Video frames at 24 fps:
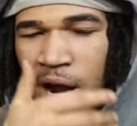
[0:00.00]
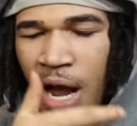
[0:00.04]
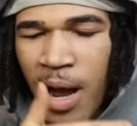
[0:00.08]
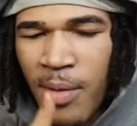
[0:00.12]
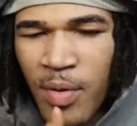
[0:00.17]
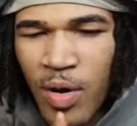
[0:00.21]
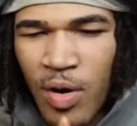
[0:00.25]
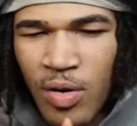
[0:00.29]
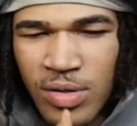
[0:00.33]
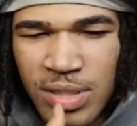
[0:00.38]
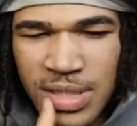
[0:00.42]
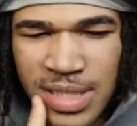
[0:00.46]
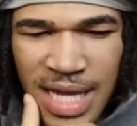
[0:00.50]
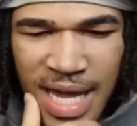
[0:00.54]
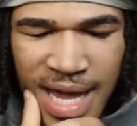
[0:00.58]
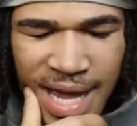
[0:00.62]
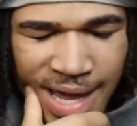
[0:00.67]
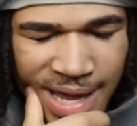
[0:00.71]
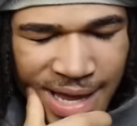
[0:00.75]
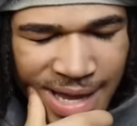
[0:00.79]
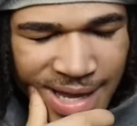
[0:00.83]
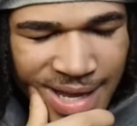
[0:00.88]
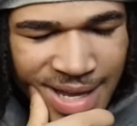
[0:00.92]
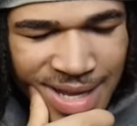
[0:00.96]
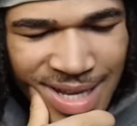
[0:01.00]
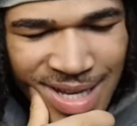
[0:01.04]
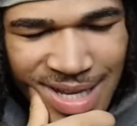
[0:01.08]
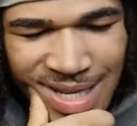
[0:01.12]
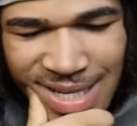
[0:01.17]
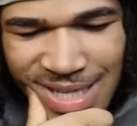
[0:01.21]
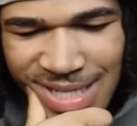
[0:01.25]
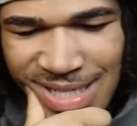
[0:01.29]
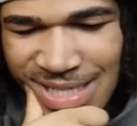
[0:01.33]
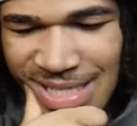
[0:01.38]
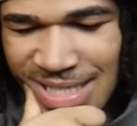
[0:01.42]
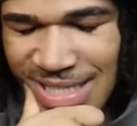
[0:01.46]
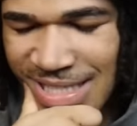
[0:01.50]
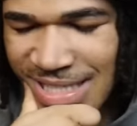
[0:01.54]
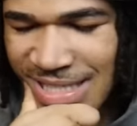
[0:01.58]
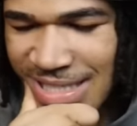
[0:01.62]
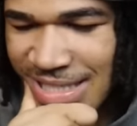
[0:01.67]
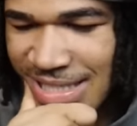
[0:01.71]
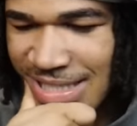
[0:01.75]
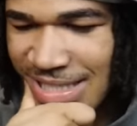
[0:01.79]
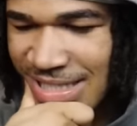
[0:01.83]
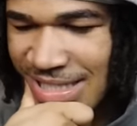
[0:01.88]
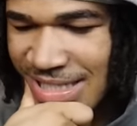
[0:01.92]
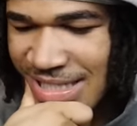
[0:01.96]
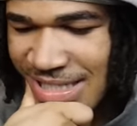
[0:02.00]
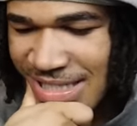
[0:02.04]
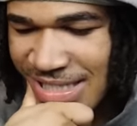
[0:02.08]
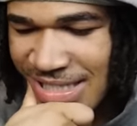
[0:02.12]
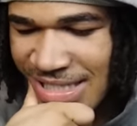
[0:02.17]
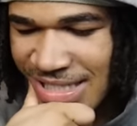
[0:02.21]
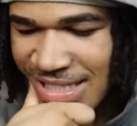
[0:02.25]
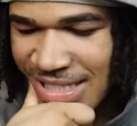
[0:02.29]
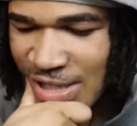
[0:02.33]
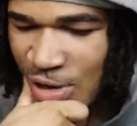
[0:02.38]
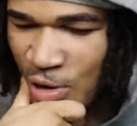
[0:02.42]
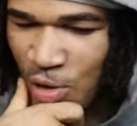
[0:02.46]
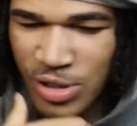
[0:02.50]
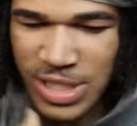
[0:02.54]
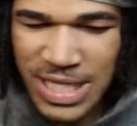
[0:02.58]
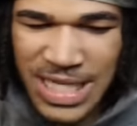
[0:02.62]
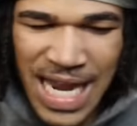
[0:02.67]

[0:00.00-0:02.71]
I'm gonna say Gucci